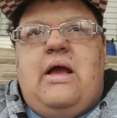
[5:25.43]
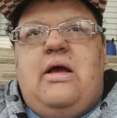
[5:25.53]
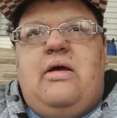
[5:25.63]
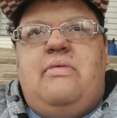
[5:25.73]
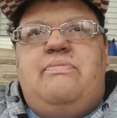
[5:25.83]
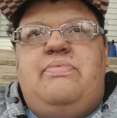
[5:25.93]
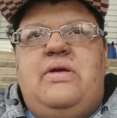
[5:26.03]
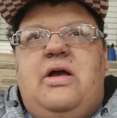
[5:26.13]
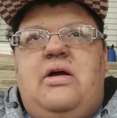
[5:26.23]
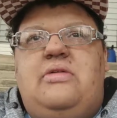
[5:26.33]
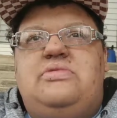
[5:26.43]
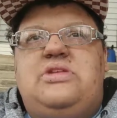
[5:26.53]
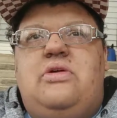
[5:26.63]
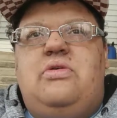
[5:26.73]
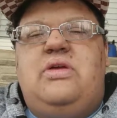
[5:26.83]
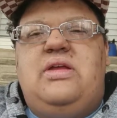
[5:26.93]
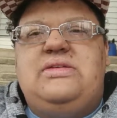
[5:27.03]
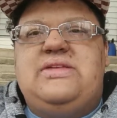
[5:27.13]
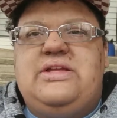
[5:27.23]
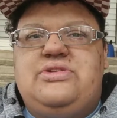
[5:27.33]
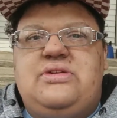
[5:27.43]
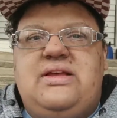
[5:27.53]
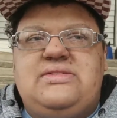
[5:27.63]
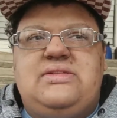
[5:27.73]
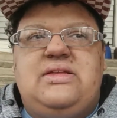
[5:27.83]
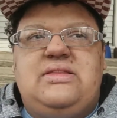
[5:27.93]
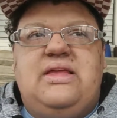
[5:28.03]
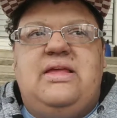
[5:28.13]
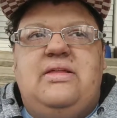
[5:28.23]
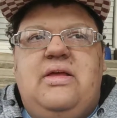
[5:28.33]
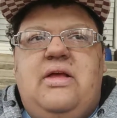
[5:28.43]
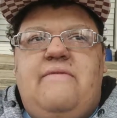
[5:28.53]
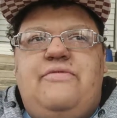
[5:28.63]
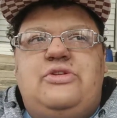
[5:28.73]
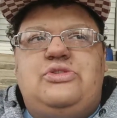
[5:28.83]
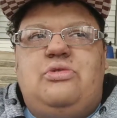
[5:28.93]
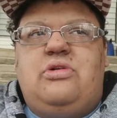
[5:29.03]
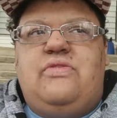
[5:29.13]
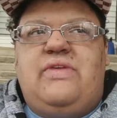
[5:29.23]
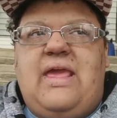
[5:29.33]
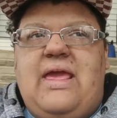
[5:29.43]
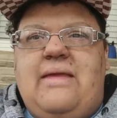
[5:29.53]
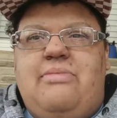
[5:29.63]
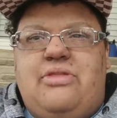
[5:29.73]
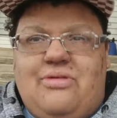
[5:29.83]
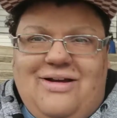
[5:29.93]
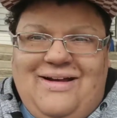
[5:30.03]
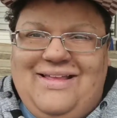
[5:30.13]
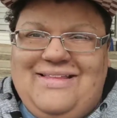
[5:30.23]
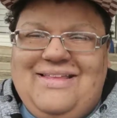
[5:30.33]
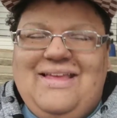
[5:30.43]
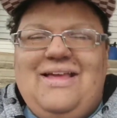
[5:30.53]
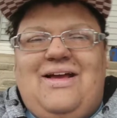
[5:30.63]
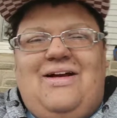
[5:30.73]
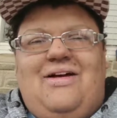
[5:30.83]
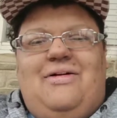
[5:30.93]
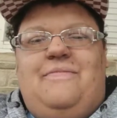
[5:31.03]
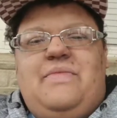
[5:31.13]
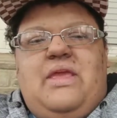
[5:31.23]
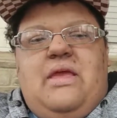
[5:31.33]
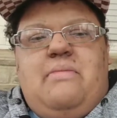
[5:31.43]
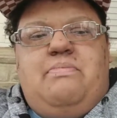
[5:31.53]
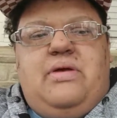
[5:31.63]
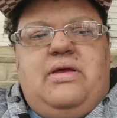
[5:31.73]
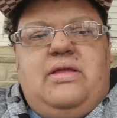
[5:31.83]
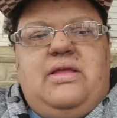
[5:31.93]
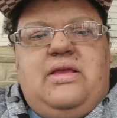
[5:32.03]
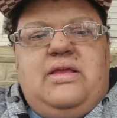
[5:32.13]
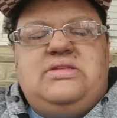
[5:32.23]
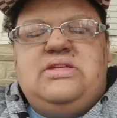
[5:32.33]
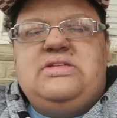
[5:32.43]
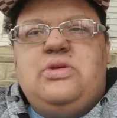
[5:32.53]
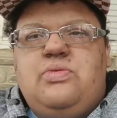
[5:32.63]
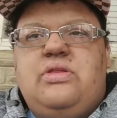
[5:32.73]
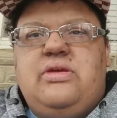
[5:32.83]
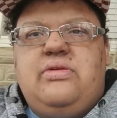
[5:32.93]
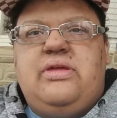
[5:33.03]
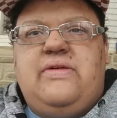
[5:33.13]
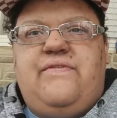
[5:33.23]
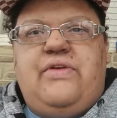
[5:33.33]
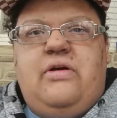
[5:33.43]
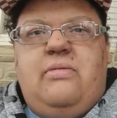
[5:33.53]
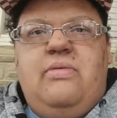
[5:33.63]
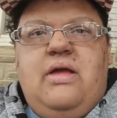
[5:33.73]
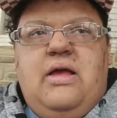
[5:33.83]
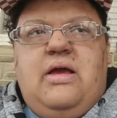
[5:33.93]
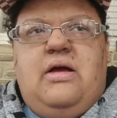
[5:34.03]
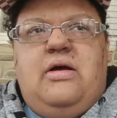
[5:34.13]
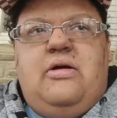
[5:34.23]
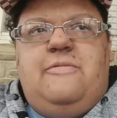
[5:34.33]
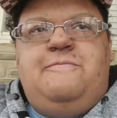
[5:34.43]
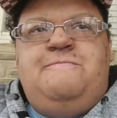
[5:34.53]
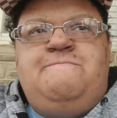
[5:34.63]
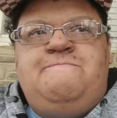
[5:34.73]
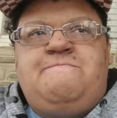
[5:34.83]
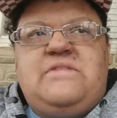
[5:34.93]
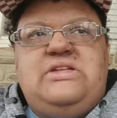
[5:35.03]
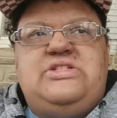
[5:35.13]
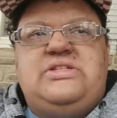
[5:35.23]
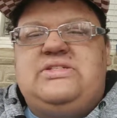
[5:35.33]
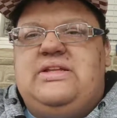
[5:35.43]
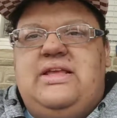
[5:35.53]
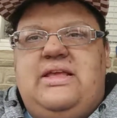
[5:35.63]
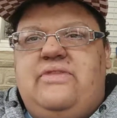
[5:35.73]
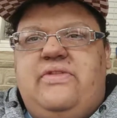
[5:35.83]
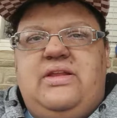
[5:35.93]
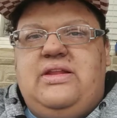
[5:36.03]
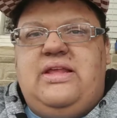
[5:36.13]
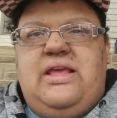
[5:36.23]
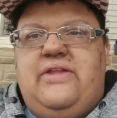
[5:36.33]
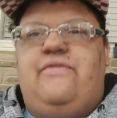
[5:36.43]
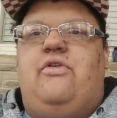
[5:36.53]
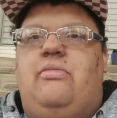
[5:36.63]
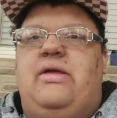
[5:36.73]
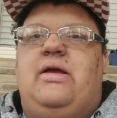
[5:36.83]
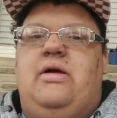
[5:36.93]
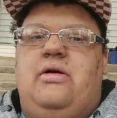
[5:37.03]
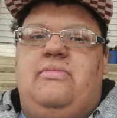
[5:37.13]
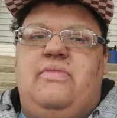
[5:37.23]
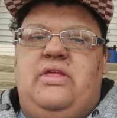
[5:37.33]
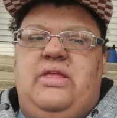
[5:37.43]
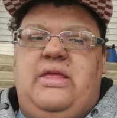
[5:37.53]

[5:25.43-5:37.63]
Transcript: So it's interesting that they're sort of gay, but they're not. But it's a really, really good film. Just it didn't hit it for me. And